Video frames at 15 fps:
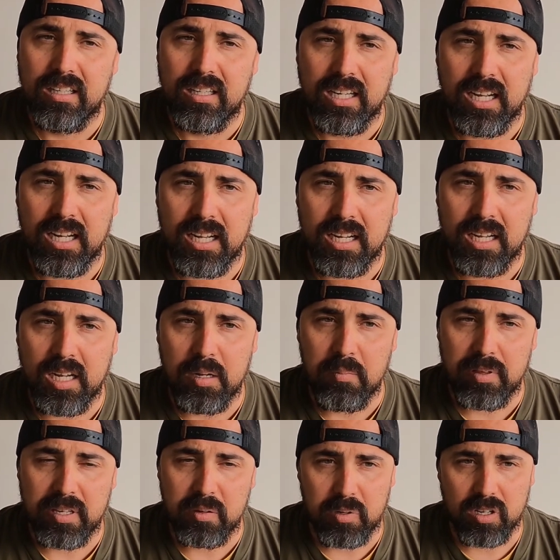I
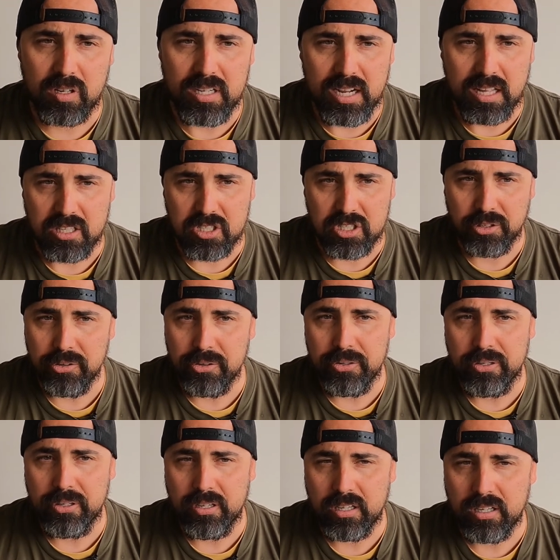think we've got another
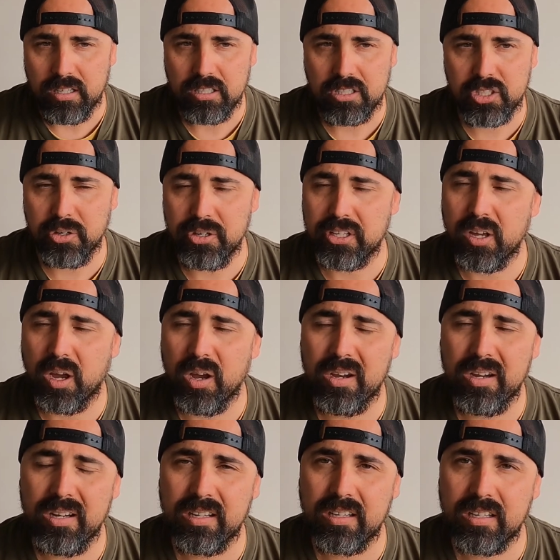two to go.
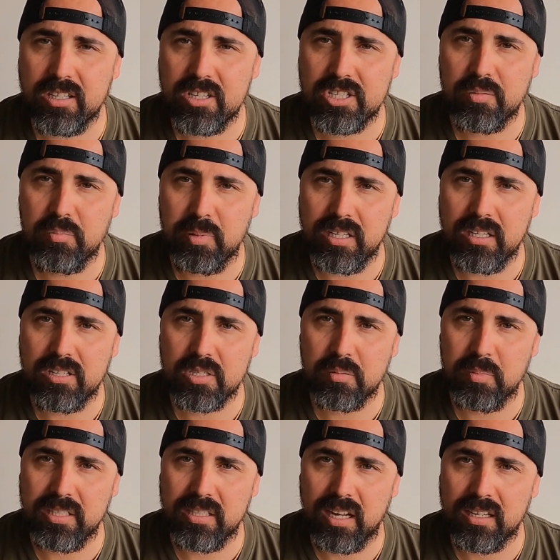It should be
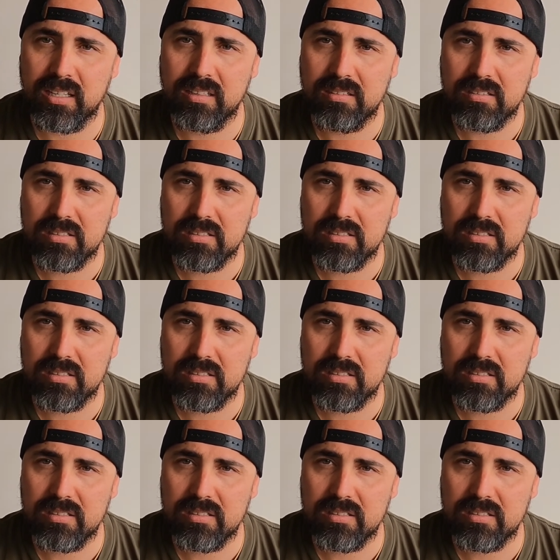done.